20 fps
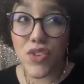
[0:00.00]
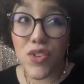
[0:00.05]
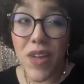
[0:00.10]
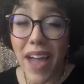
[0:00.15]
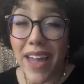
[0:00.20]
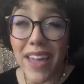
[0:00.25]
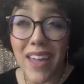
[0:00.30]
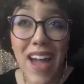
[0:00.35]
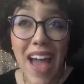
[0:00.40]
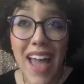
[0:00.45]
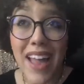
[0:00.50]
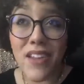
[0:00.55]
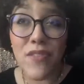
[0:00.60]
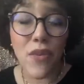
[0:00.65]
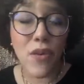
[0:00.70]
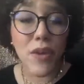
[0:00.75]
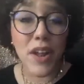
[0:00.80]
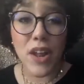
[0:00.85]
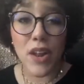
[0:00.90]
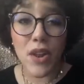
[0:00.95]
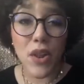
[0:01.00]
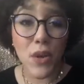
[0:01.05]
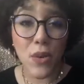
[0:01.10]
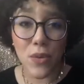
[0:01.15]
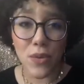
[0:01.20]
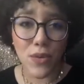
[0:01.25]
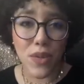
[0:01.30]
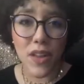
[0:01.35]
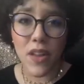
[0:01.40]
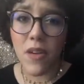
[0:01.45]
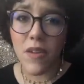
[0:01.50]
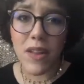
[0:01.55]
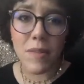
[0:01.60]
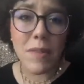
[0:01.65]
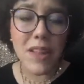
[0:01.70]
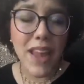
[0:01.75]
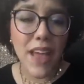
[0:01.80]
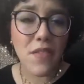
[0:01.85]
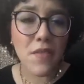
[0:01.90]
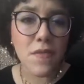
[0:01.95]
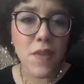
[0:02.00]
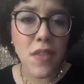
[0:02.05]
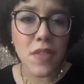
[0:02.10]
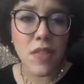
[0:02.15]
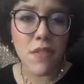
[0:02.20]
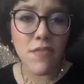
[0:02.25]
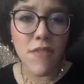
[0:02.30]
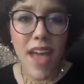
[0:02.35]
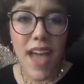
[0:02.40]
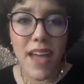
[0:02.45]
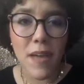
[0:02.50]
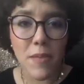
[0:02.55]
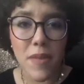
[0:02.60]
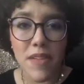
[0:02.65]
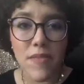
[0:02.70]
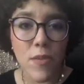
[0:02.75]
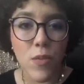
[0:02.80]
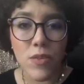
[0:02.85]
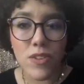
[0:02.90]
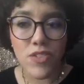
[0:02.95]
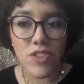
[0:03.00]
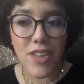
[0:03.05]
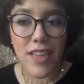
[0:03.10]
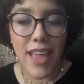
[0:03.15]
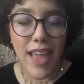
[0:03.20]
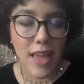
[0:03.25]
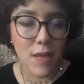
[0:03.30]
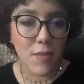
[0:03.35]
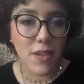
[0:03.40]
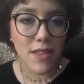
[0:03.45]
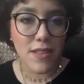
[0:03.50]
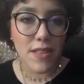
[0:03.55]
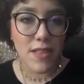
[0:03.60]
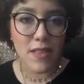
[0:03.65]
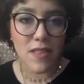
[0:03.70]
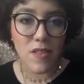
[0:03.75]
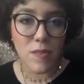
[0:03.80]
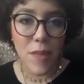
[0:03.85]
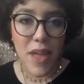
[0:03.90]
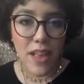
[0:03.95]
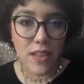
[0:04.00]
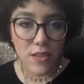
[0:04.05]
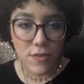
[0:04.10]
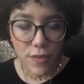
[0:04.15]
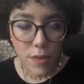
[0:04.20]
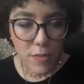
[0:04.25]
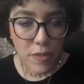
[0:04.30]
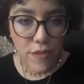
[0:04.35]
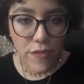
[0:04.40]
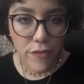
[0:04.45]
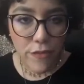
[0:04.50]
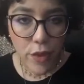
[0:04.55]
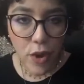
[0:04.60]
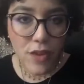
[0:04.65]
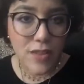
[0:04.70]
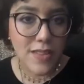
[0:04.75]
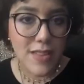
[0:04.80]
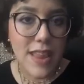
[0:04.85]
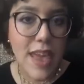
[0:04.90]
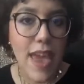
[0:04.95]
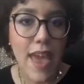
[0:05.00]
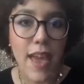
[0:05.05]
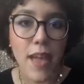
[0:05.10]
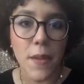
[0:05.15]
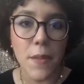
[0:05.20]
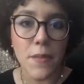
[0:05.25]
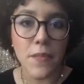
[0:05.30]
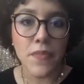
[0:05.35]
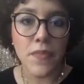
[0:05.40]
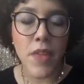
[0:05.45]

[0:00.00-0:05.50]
I kind of already knew, you know what I mean? I felt the vibe even when she came into the space from the first day.